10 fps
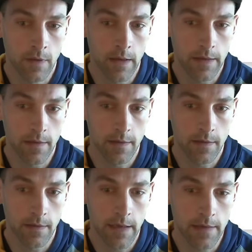I can
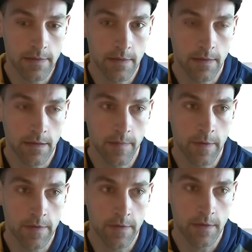cast the
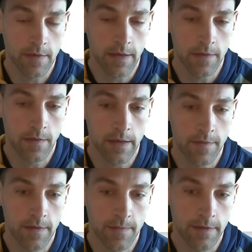Archaeomancer, then I don't have
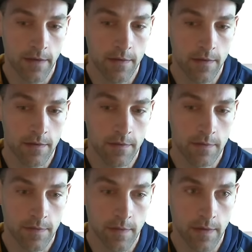double counter.
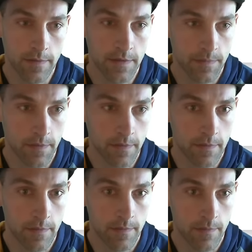So I'll just per
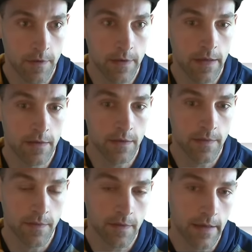preordain looking
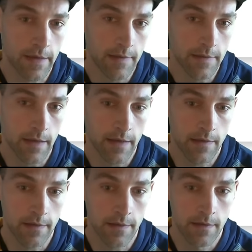for lands
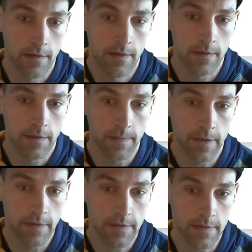and deep
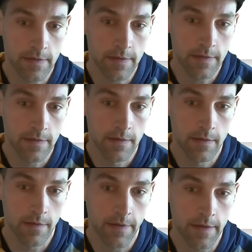analysis.
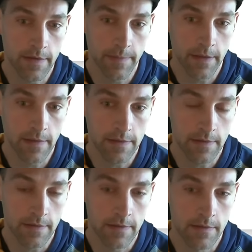Find the deep
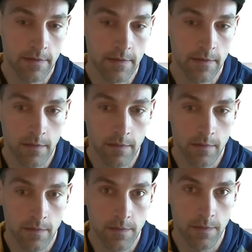analysis
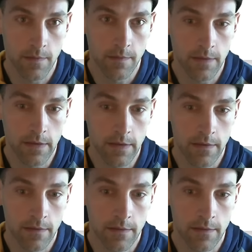three.